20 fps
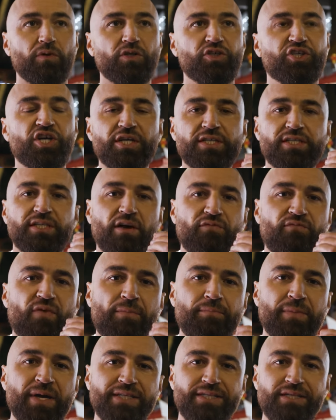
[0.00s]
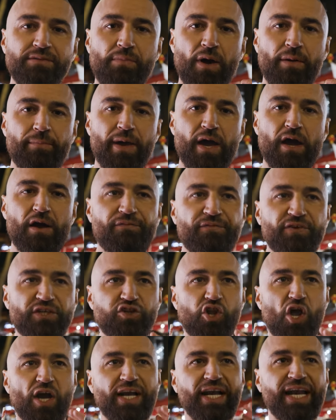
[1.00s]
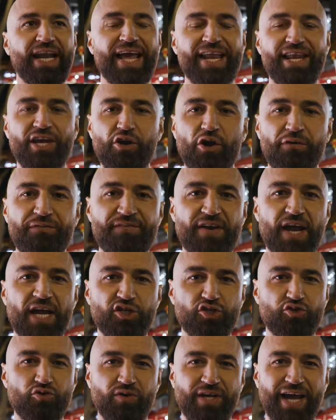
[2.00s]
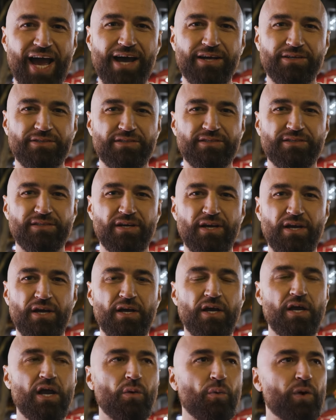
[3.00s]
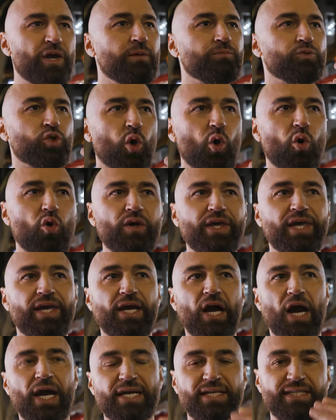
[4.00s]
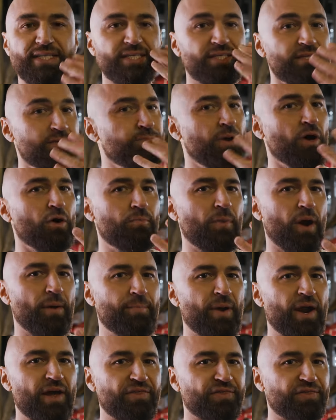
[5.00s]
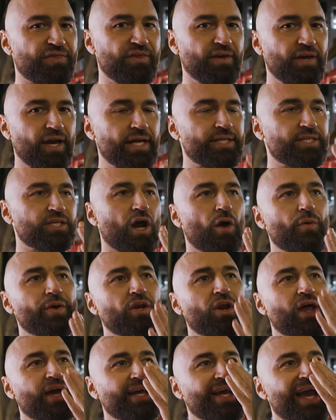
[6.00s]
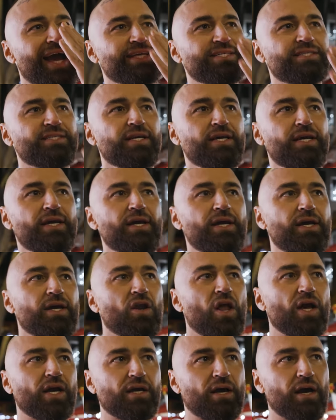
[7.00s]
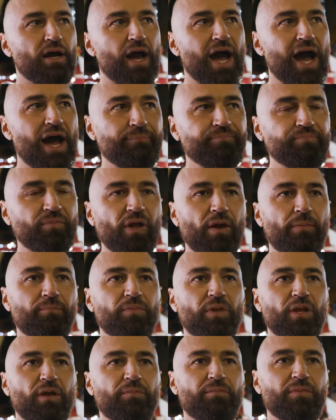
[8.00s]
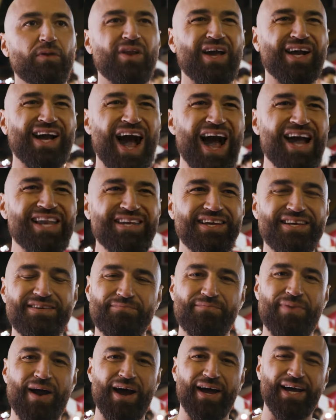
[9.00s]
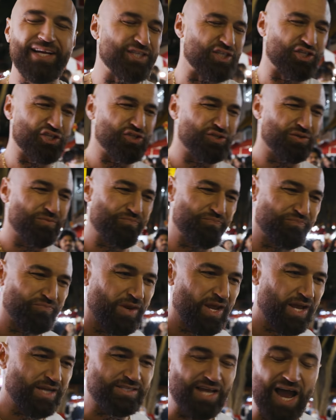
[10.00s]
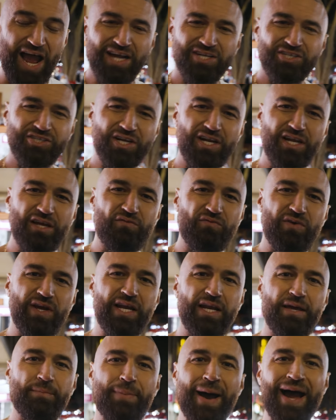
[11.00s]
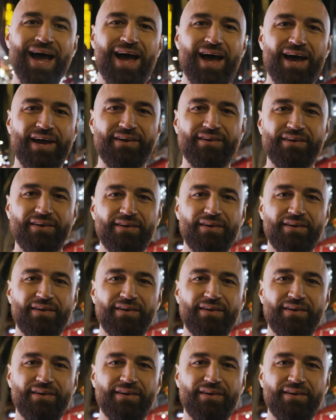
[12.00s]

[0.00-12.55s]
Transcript: Just the remnants in my mouth is like letting off natural gas. When I'm talking, I can smell my breath. It's going like gas, like onion, bro. It's actually really bad.